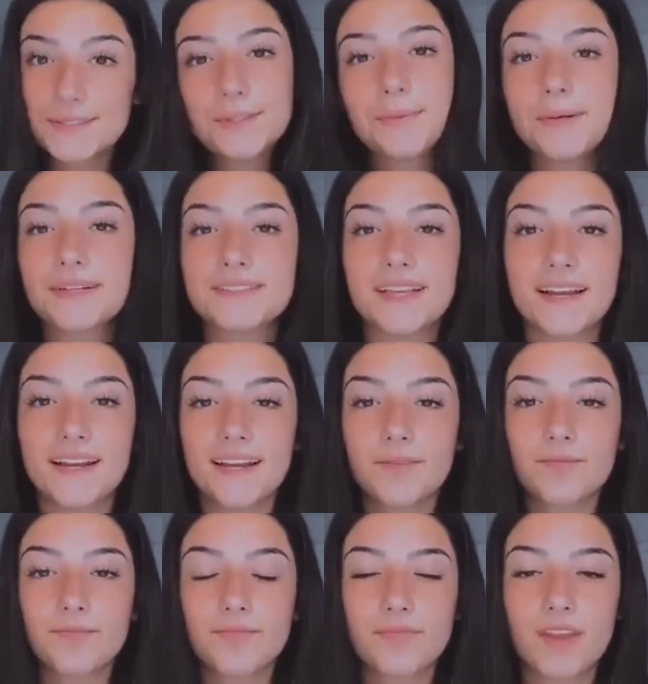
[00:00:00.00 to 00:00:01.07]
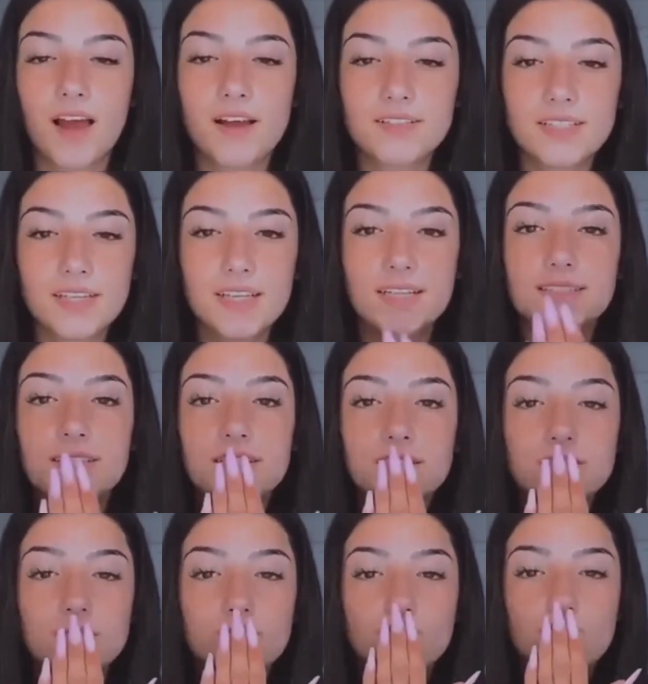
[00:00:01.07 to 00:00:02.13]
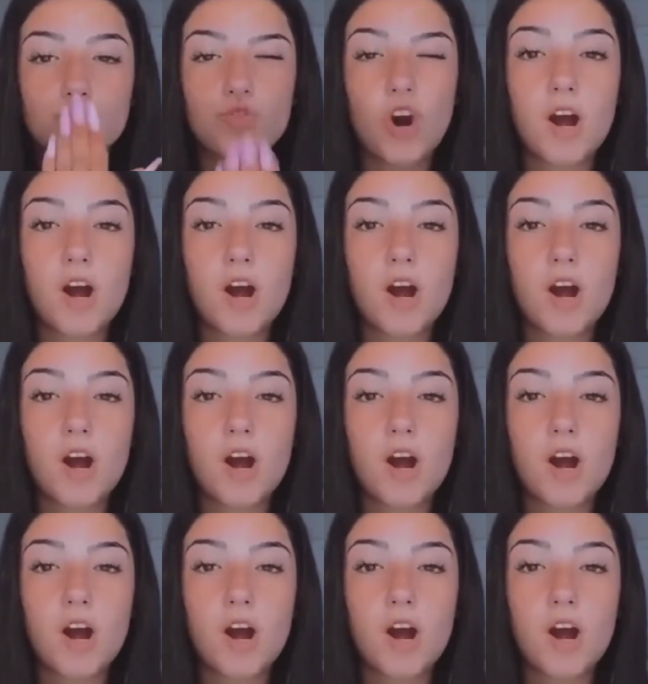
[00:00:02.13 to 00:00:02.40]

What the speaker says: super exciting. Hugs and kisses.